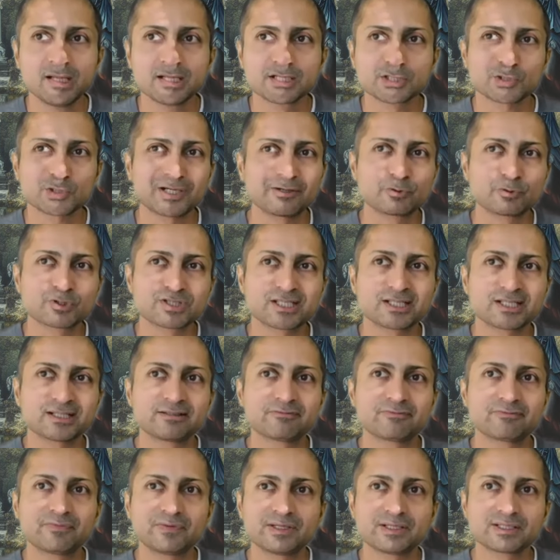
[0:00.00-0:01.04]
So I would say
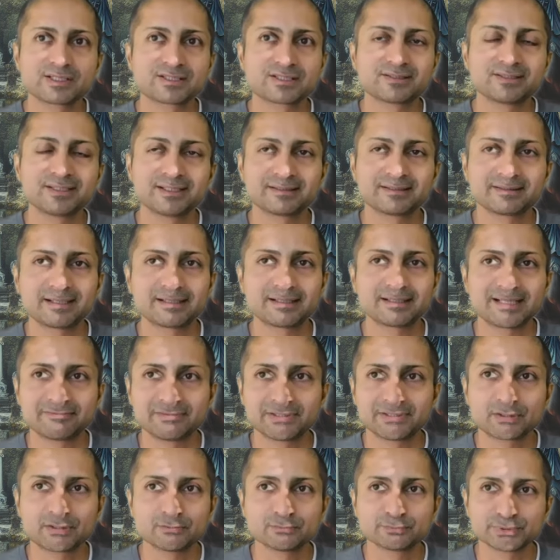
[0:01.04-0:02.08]
the first thing that
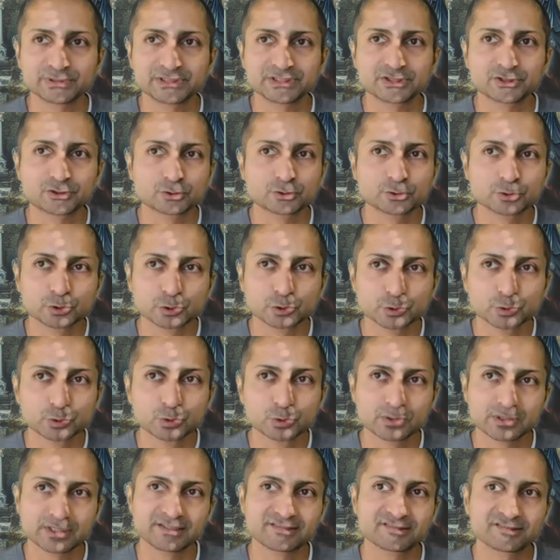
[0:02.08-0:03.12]
every company should
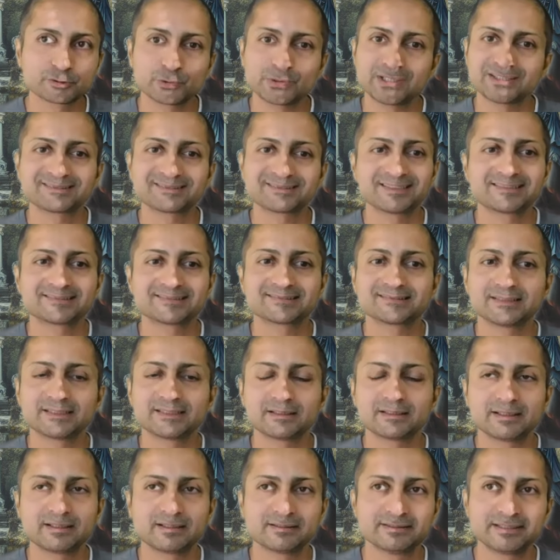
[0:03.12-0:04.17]
do is to assess
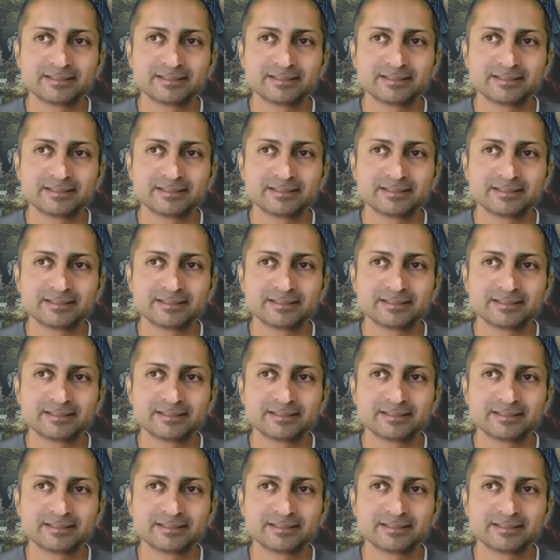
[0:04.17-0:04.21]
the,